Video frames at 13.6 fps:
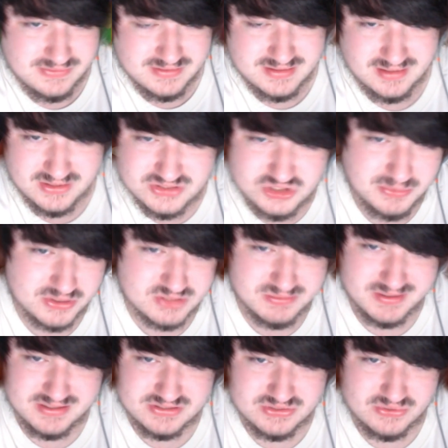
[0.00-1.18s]
It's super
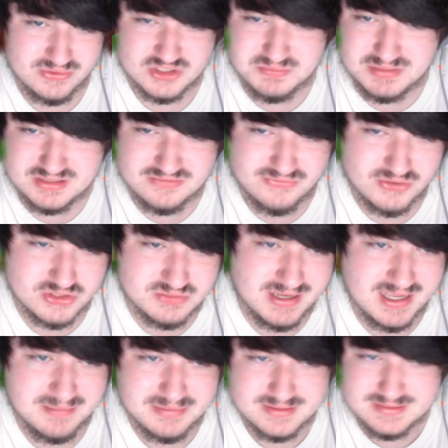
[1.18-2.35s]
explanatory, just beat the first
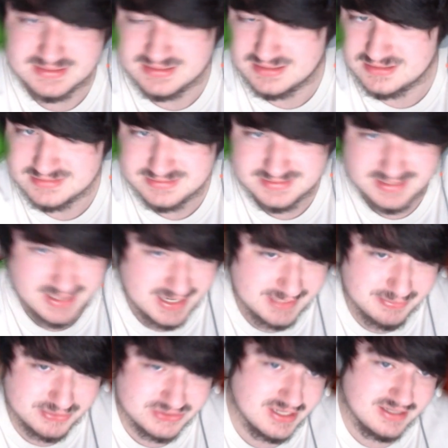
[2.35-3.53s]
map. Any
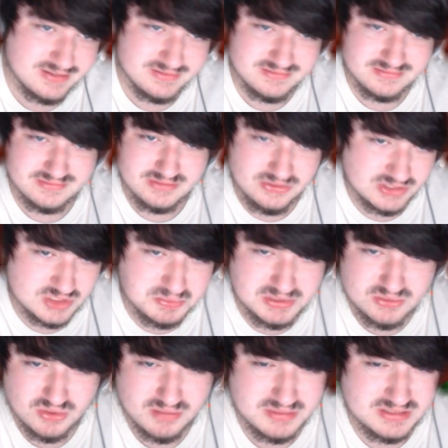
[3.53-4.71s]
percent. You can
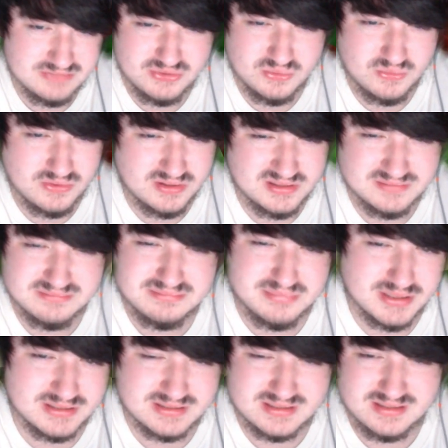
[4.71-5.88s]
speedrun it if you want,
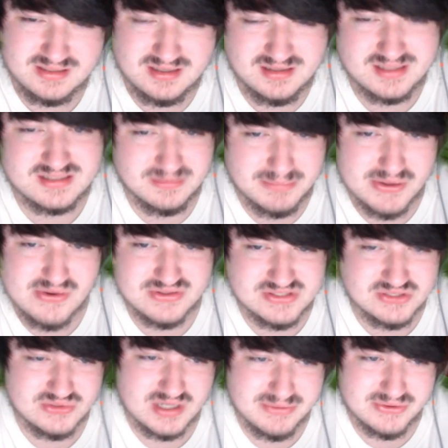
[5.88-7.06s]
but collecting the berries that
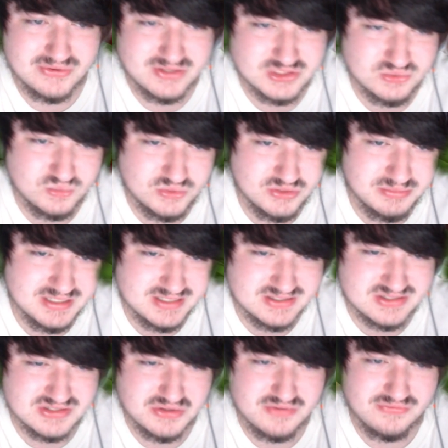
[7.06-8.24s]
you come across will be
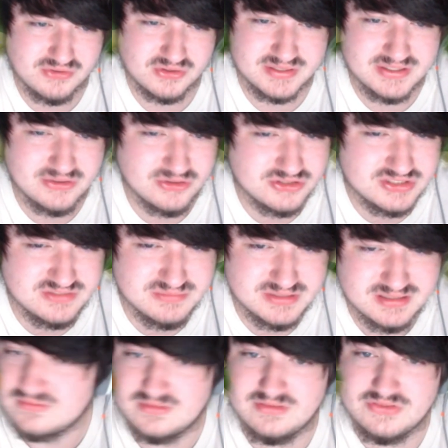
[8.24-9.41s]
necessary for a later achievement.